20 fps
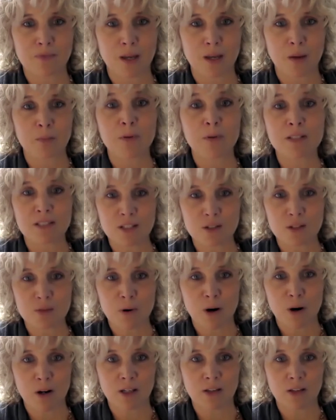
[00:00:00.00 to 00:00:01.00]
business
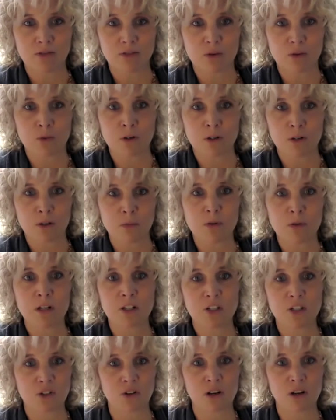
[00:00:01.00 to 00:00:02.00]
park, if you will,
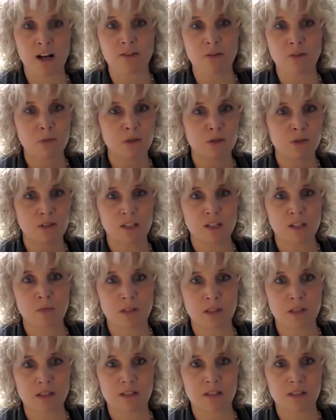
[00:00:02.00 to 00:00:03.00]
plus you'll have a museum
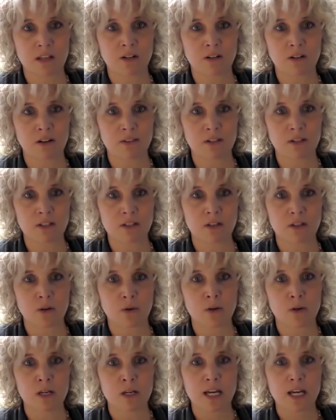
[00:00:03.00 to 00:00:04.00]
in the center of it.
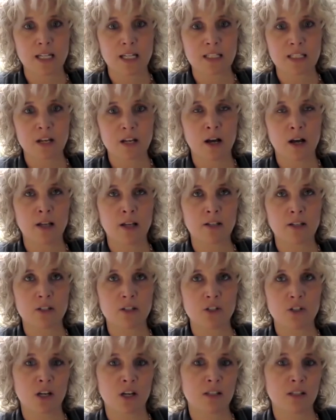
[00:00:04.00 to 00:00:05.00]
So it's not
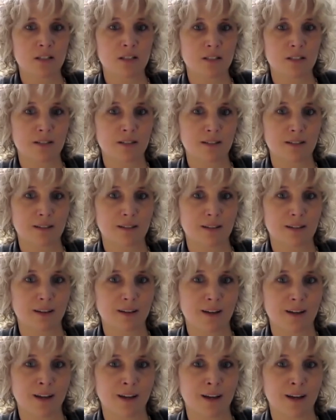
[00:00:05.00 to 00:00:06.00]
just
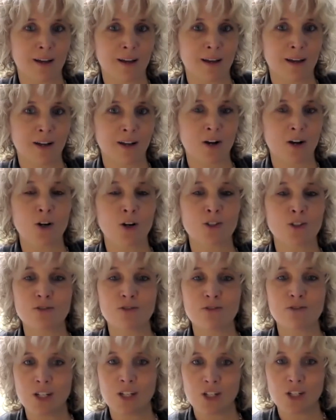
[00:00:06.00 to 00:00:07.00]
a
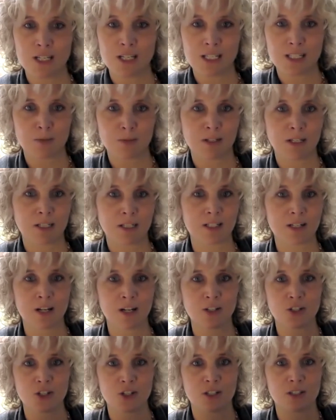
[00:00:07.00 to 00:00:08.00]
conservation easement. It's
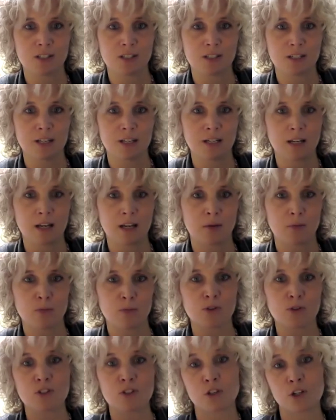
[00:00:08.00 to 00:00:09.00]
not just a
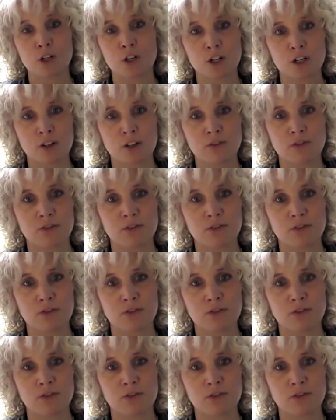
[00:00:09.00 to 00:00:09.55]
preserve.